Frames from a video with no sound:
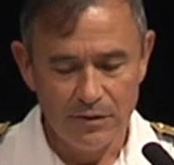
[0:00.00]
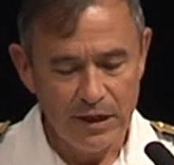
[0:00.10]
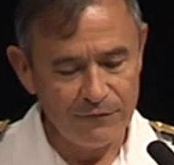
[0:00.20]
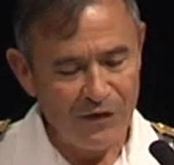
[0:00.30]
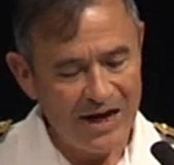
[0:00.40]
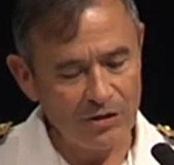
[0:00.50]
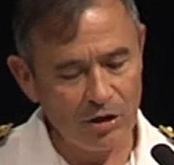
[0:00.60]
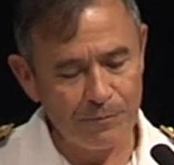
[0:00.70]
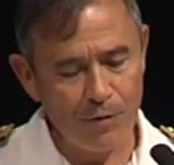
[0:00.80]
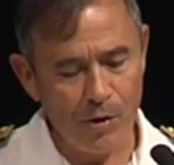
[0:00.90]
In fact, our
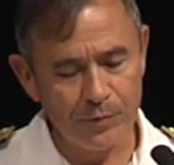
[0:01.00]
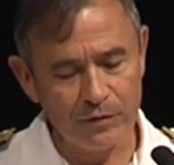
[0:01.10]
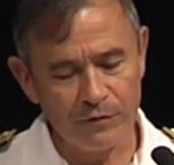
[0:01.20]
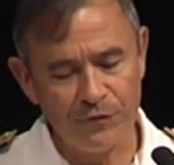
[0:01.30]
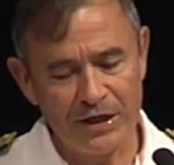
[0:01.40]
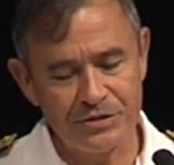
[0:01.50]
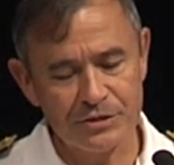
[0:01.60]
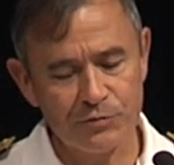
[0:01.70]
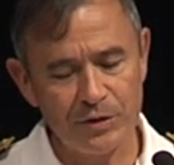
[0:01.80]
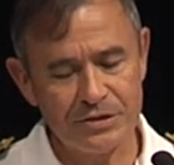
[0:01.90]
Department of Defense
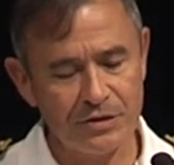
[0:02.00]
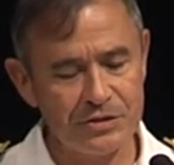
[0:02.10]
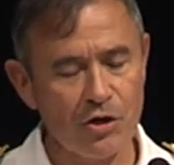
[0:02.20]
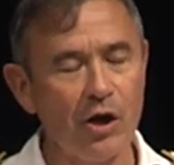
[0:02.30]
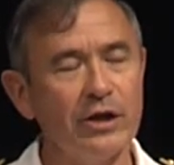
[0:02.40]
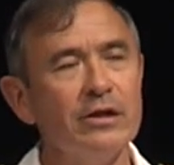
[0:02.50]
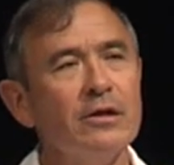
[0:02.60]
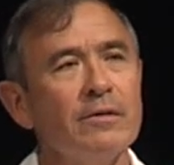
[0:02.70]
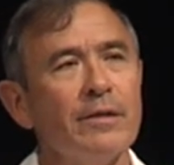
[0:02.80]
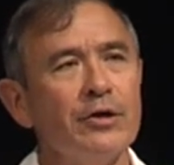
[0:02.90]
has recently started
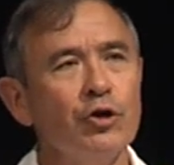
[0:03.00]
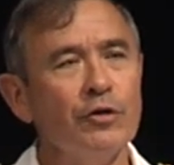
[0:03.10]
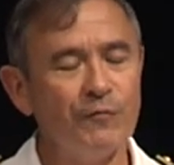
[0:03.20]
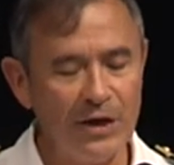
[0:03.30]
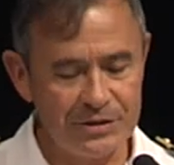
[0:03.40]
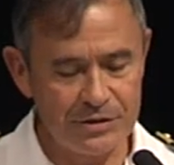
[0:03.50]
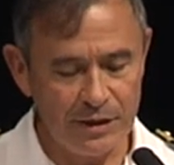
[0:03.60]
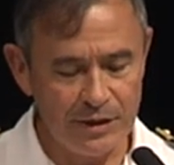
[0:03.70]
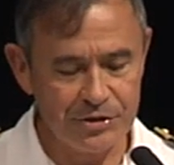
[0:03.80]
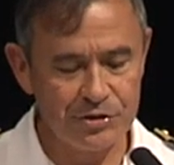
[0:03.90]
a new defense
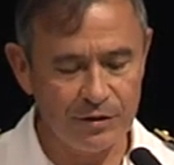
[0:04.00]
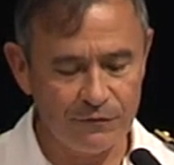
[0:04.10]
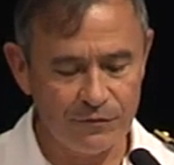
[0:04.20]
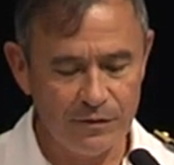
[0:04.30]
initiative,